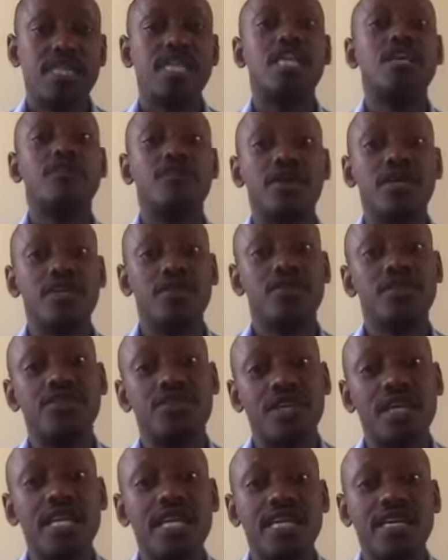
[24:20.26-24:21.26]
Even in the
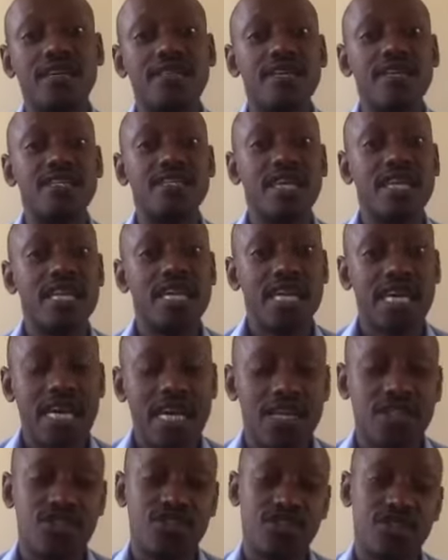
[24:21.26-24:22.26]
selling, there is a
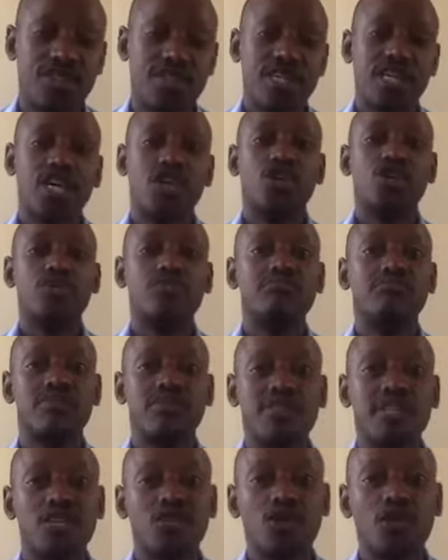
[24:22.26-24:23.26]
leakage.
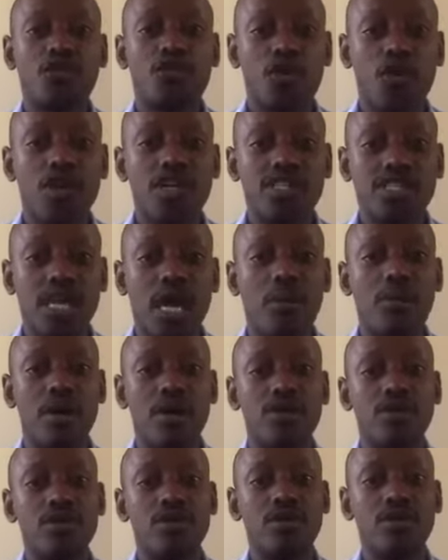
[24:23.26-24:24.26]
Things of calling
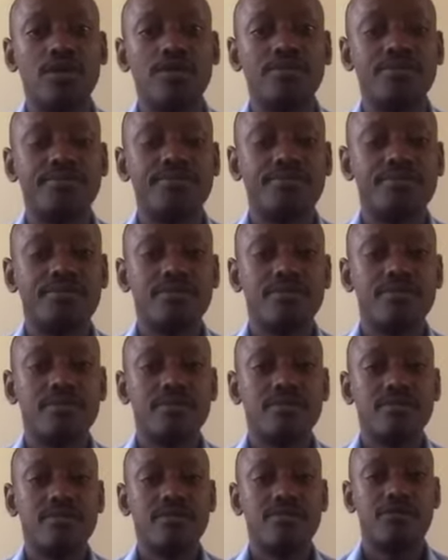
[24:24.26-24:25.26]
someone, you know,
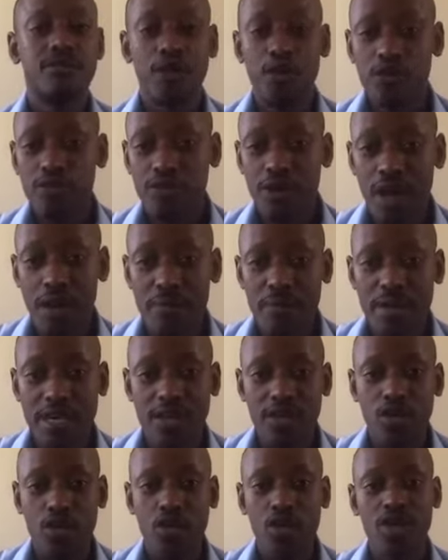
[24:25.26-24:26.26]
phone farming,
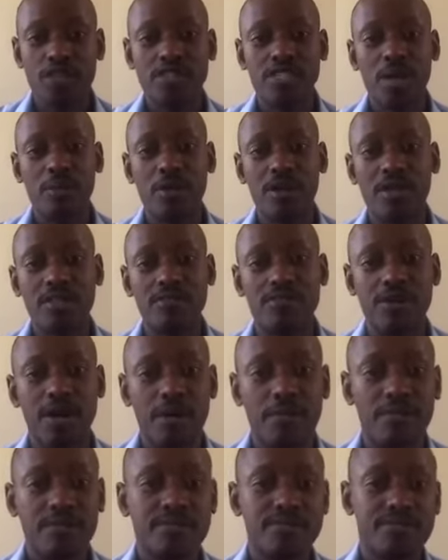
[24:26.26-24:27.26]
you're calling someone at the farm.
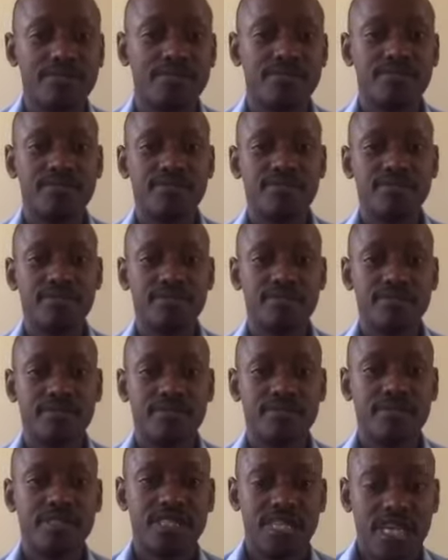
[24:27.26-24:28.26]

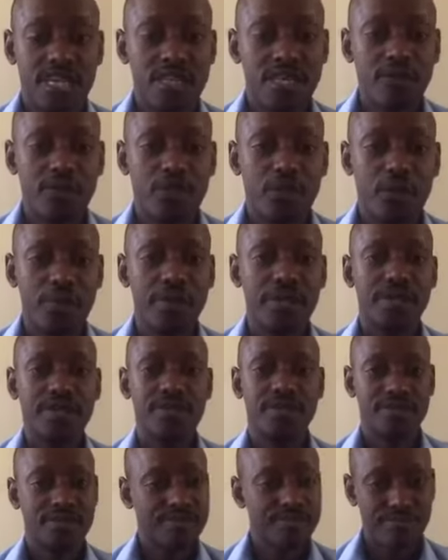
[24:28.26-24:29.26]
Sell them for me,
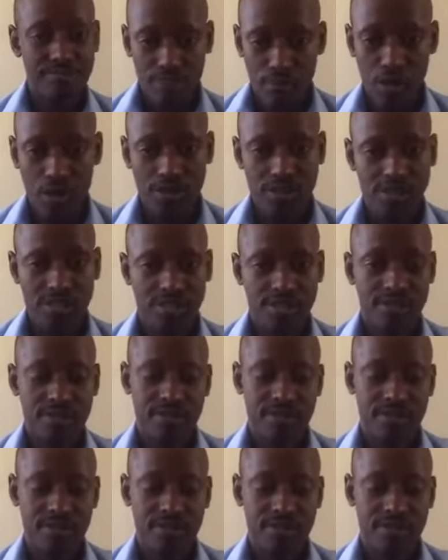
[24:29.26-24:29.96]
boss.